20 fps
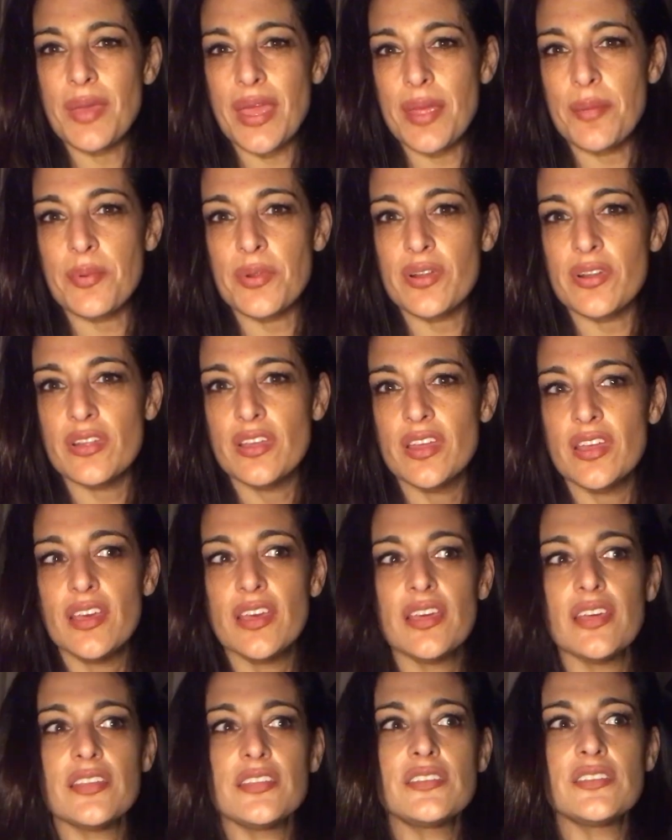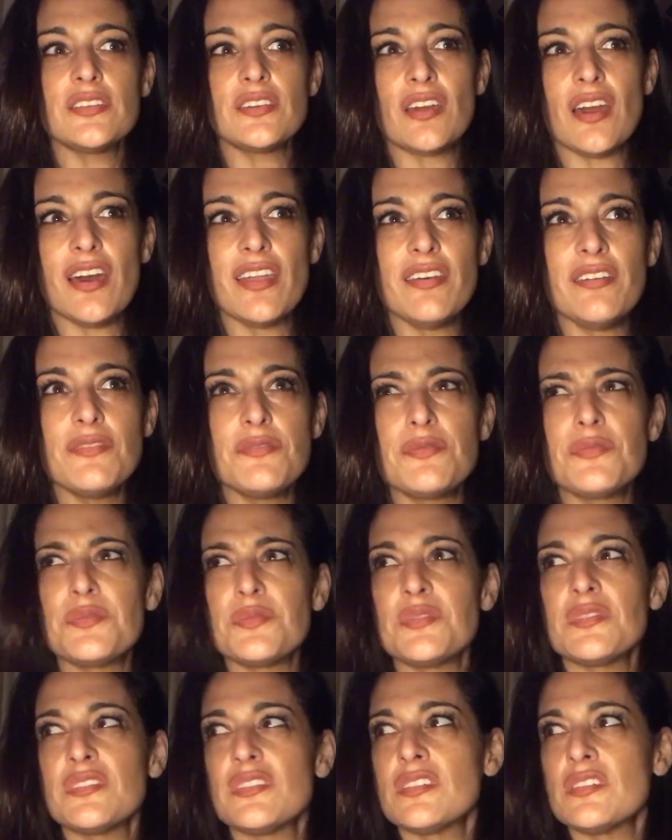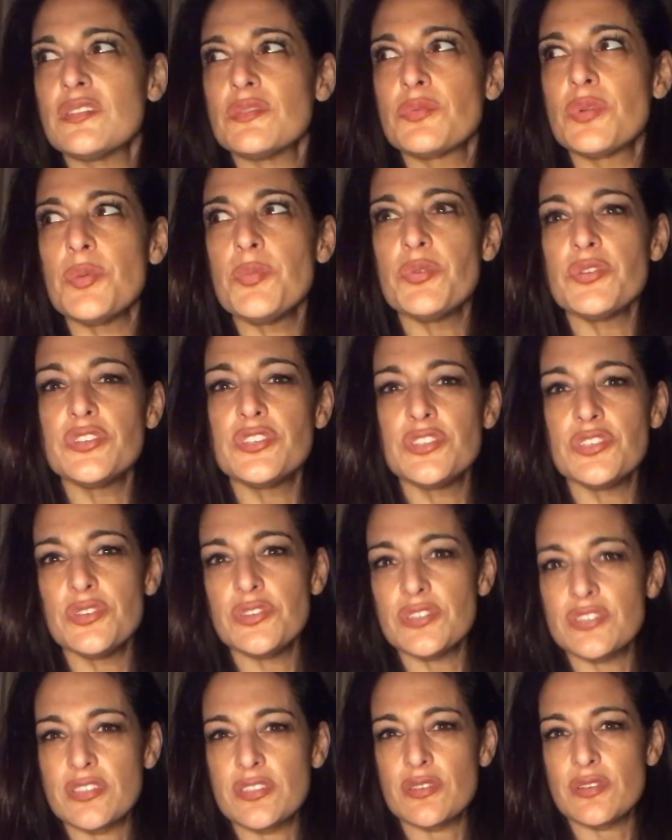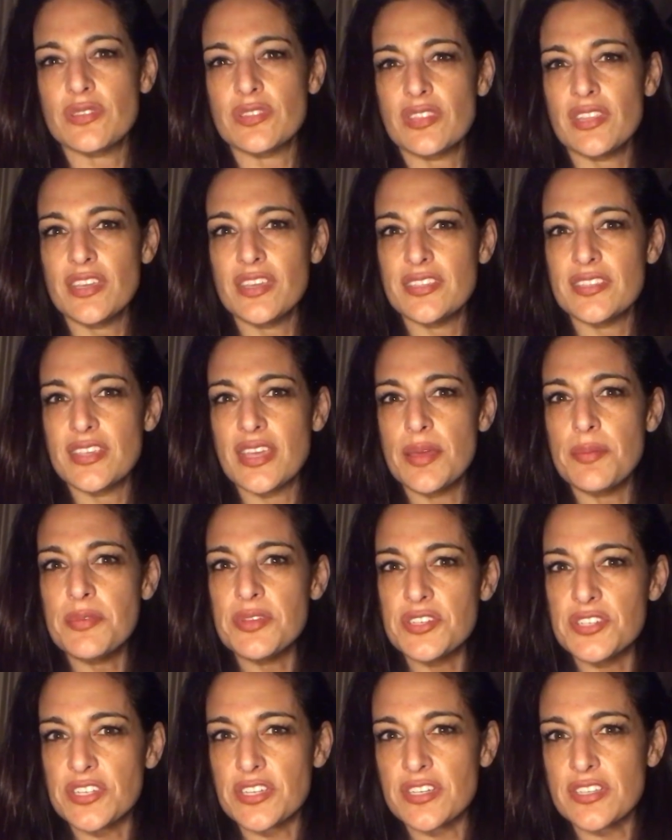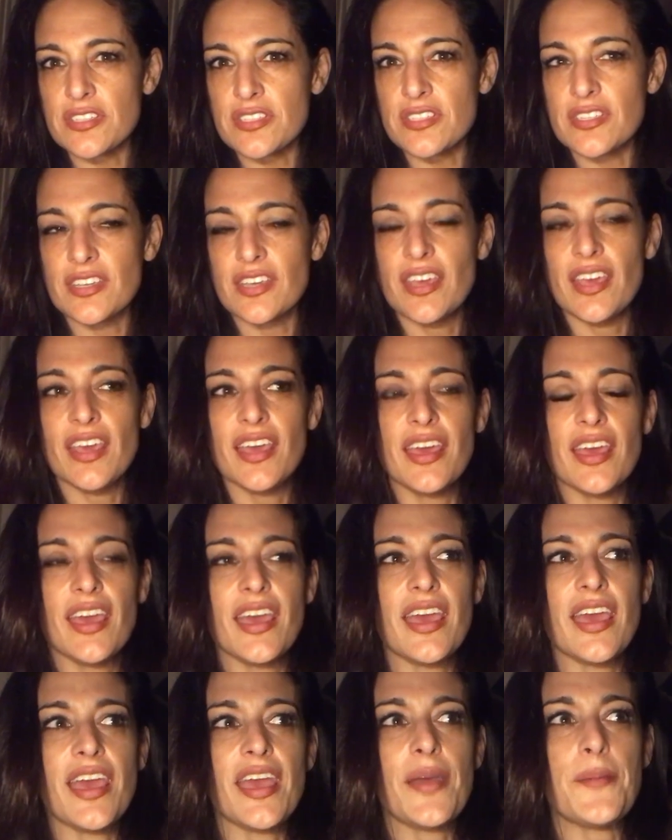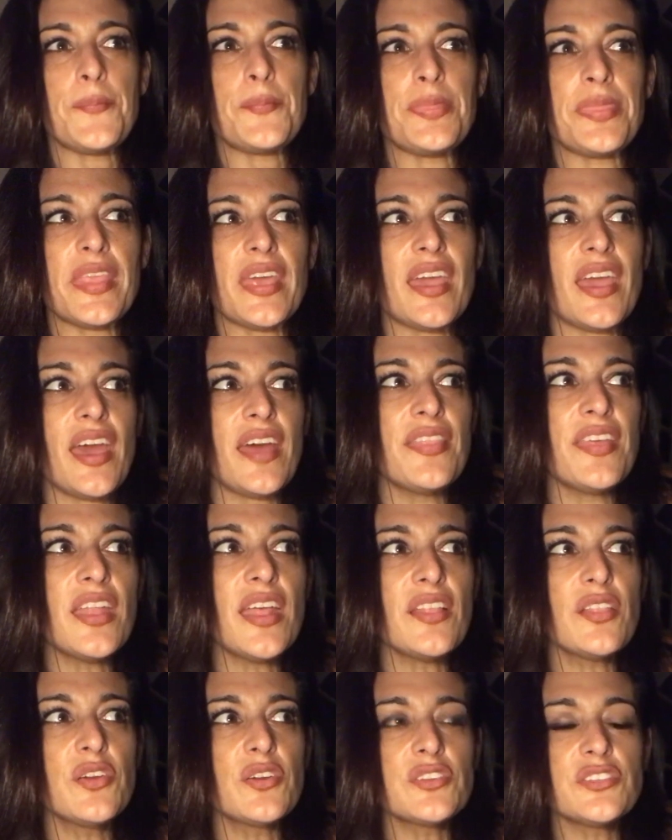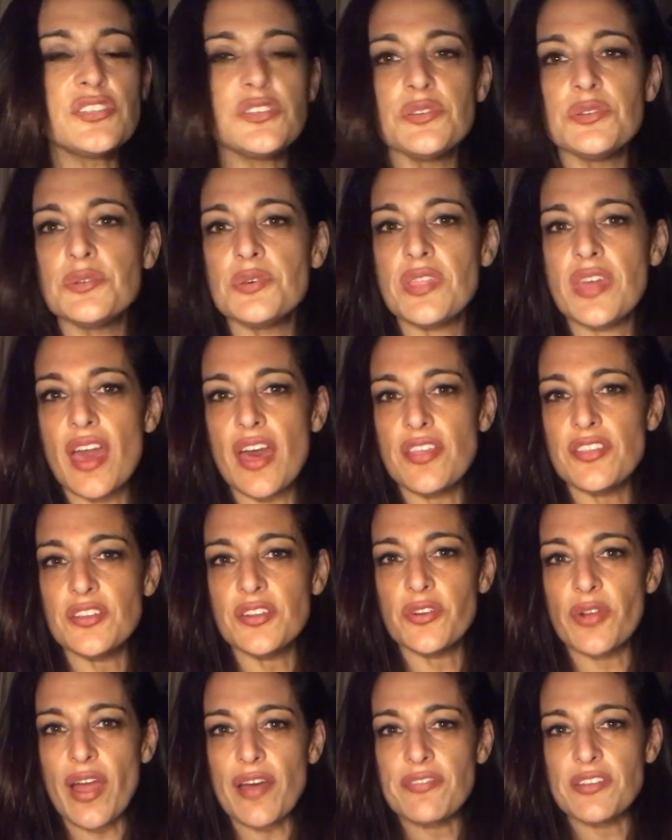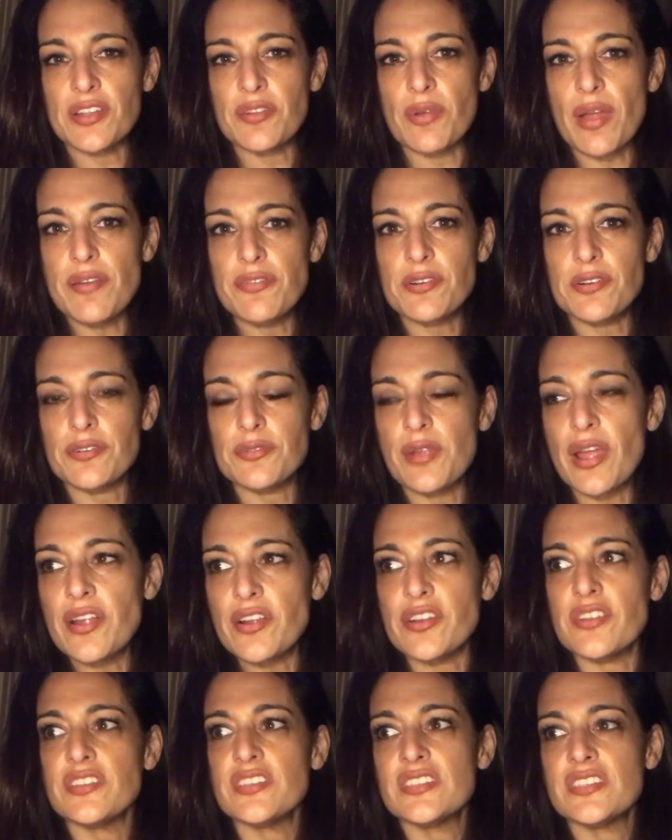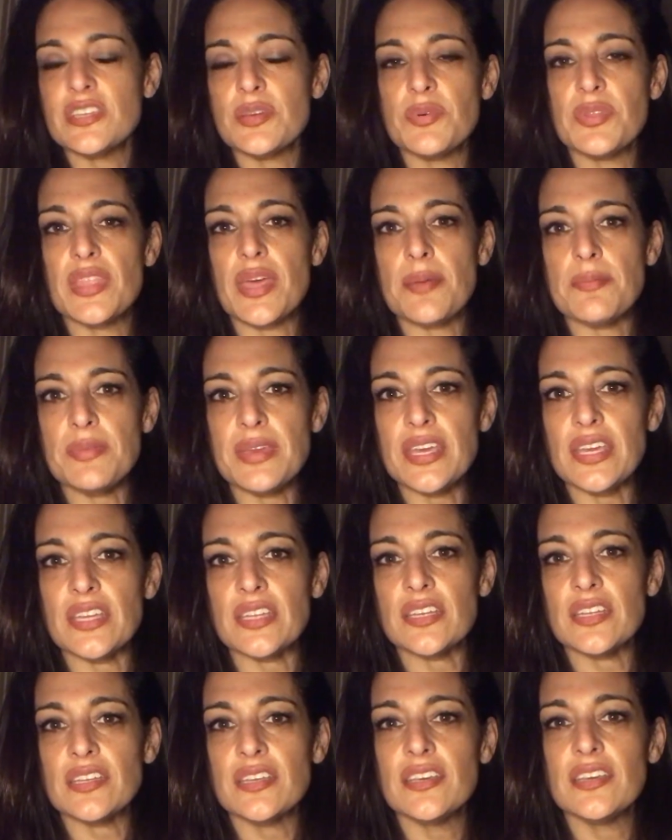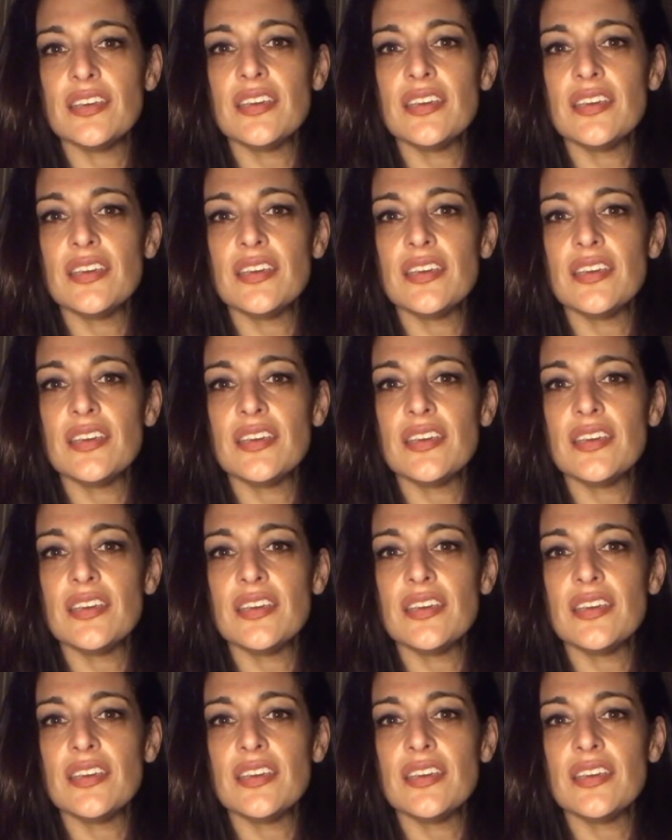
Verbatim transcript: paper to kind of reproduce these images. And then I look to the ethnographic record to see what they mean.